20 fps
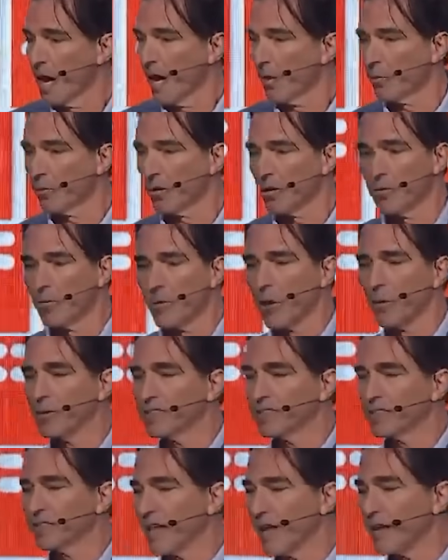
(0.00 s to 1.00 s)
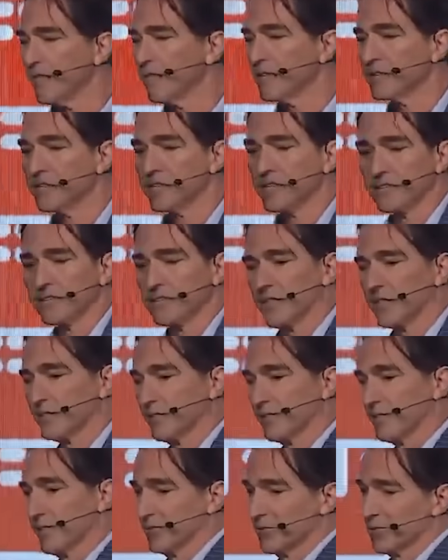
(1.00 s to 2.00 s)
And one of the moments in that visioning
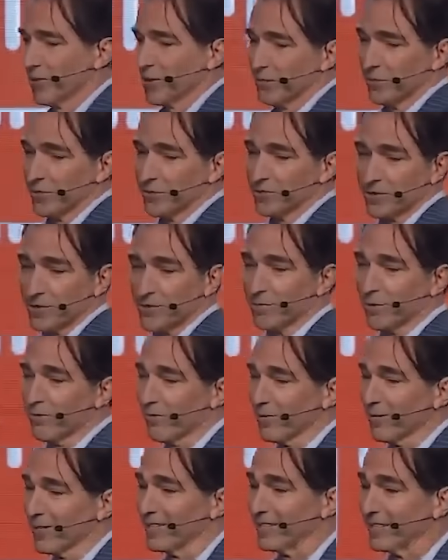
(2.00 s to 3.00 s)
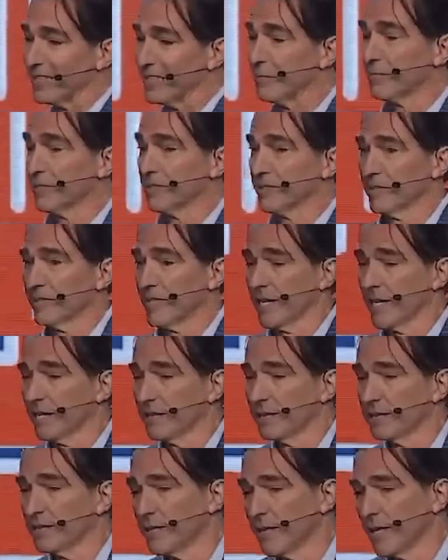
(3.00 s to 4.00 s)
session that struck me somewhere really deep inside,
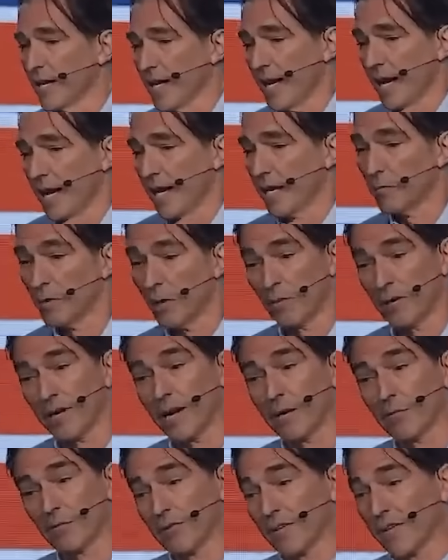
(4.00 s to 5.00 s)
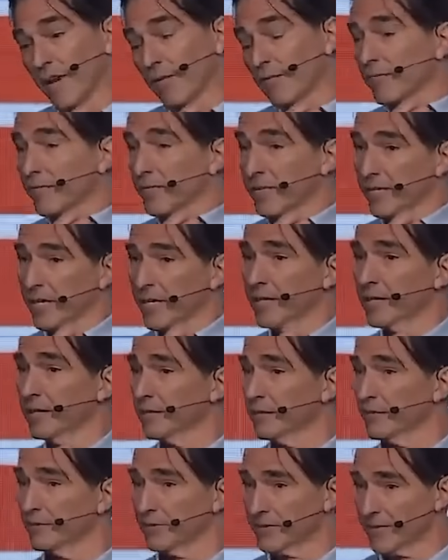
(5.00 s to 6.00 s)
and a moment I will never forget,
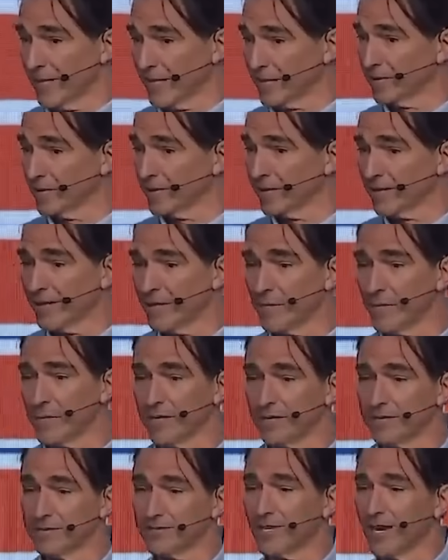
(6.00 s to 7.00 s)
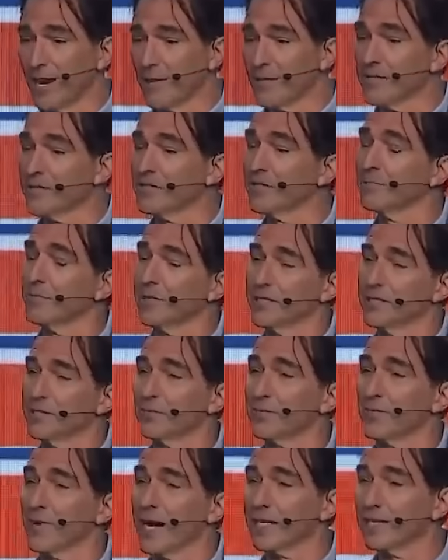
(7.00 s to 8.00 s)
was actually Clay Bennett's comment to me
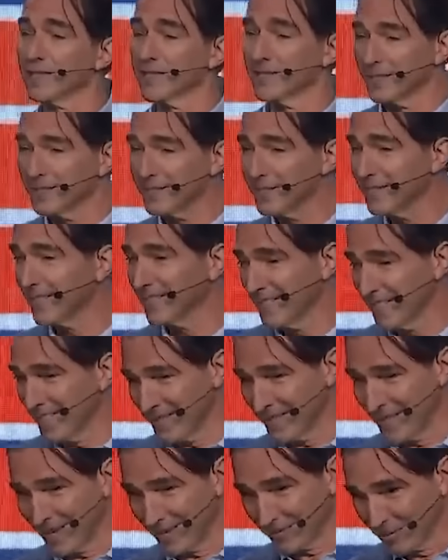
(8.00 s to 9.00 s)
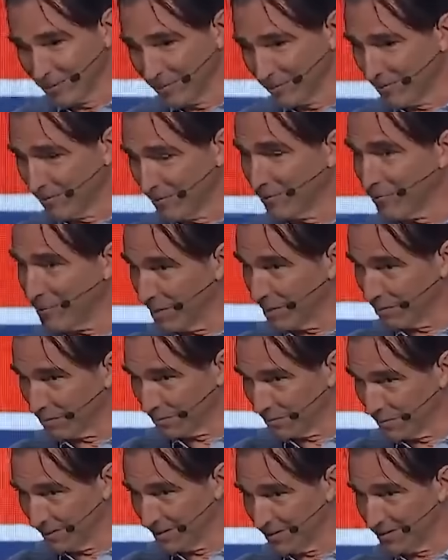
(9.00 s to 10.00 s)
directly in that room full of
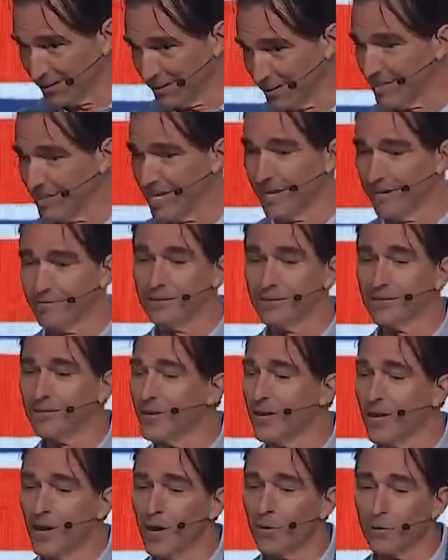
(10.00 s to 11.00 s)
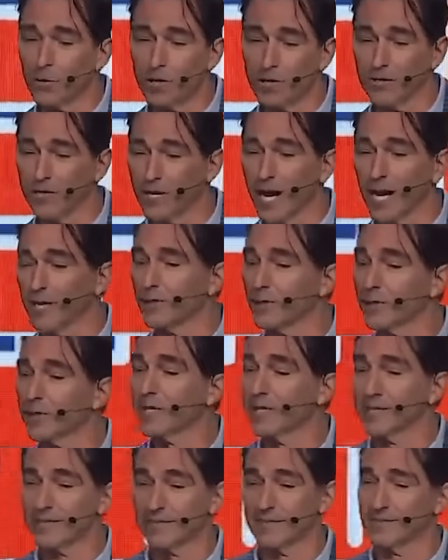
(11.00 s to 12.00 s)
people. He said, "David, we're not
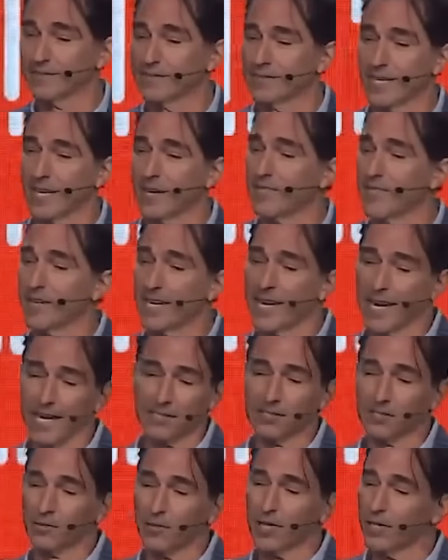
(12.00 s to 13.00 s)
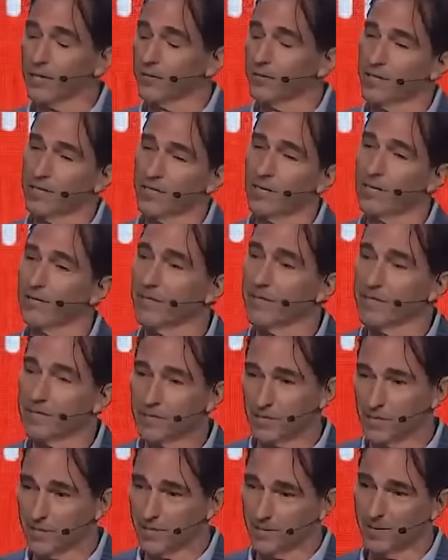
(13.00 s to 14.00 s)
looking to design the next great arena this
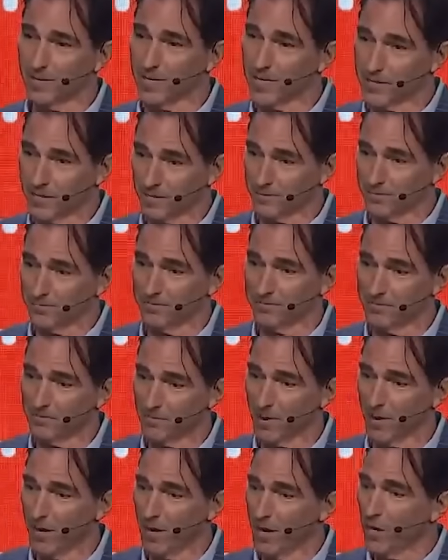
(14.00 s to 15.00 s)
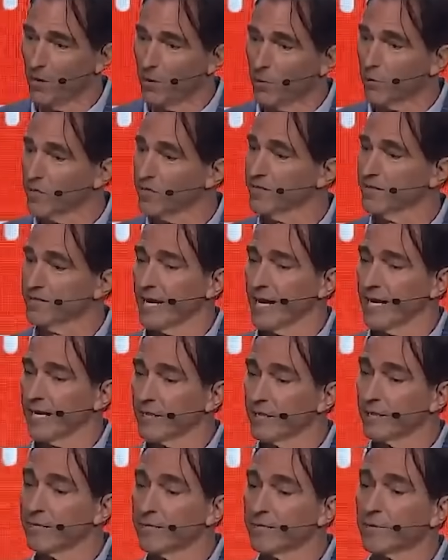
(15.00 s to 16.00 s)
generation. We're
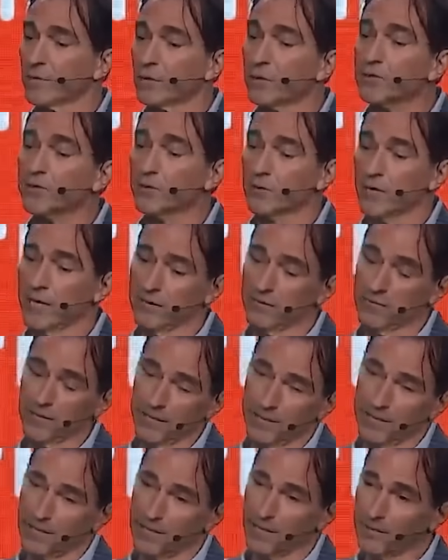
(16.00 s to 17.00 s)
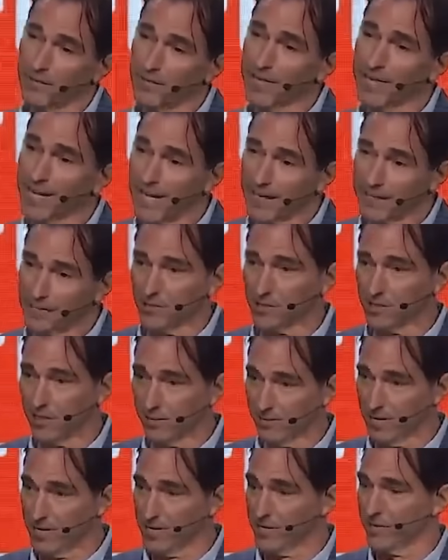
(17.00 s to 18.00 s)
designing the first great arena of the next
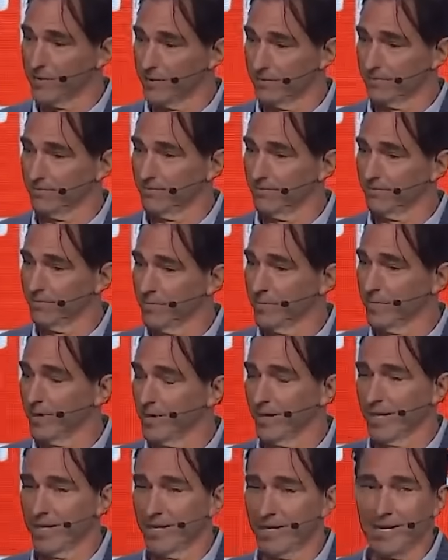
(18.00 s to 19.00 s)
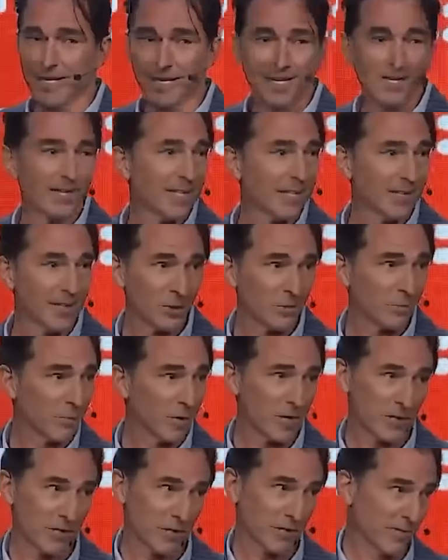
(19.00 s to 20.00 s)
generation." No
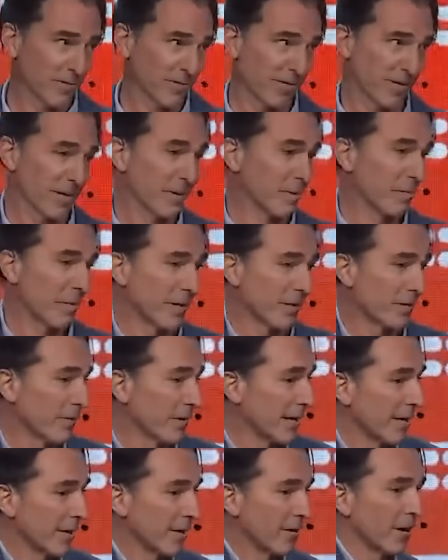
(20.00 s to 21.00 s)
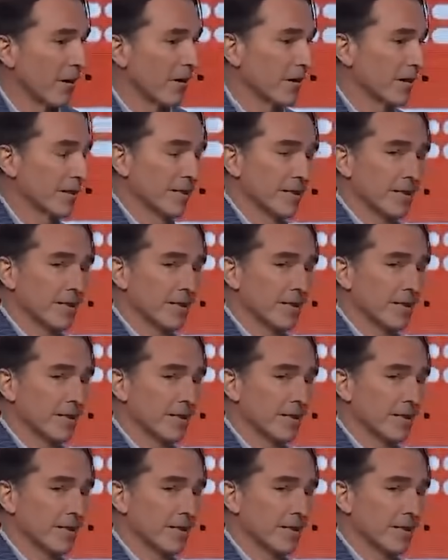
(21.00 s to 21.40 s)
pressure there, by the way, at all.